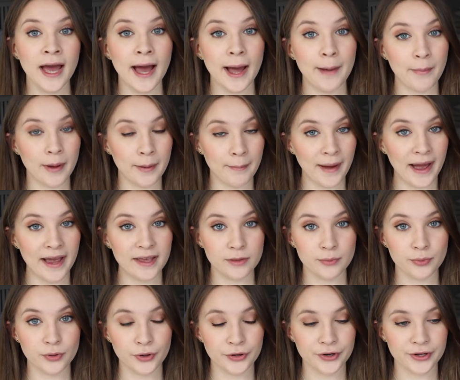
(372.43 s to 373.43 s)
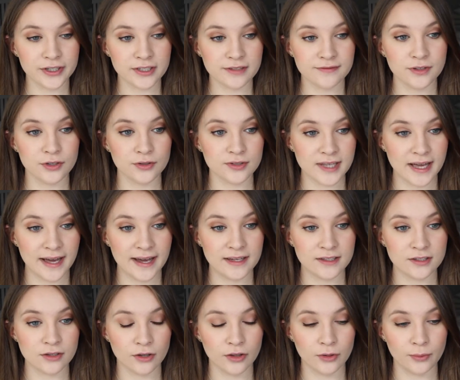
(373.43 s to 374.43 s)
And by buying the products full
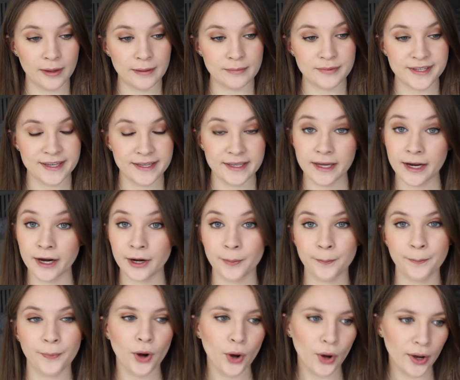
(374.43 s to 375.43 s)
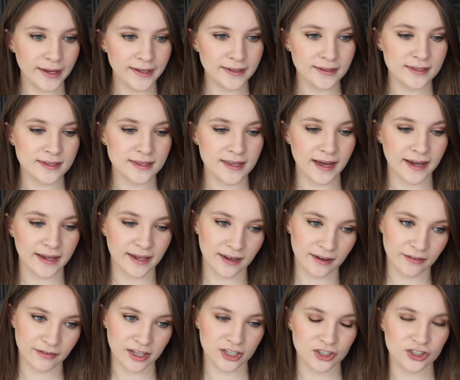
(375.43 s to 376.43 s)
size on the website you earn points that can
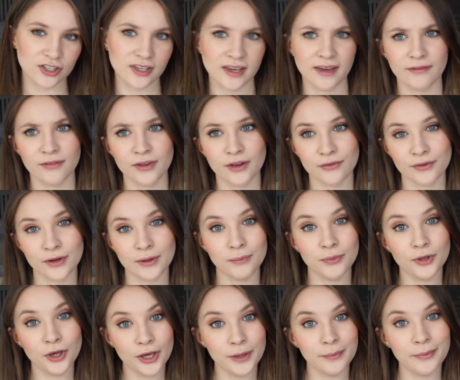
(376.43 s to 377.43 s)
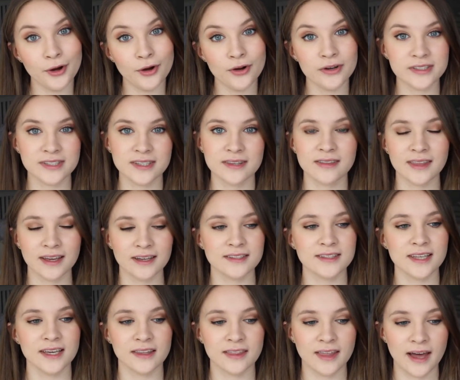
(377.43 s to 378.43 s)
eventually give you a free beauty box and things
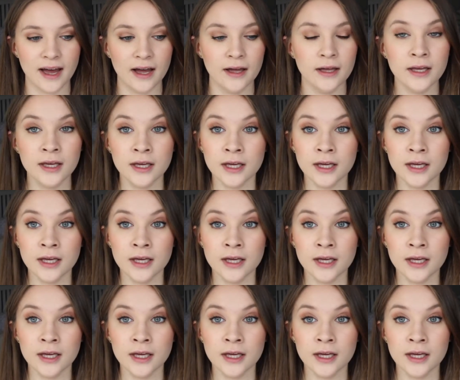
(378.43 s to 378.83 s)
like that.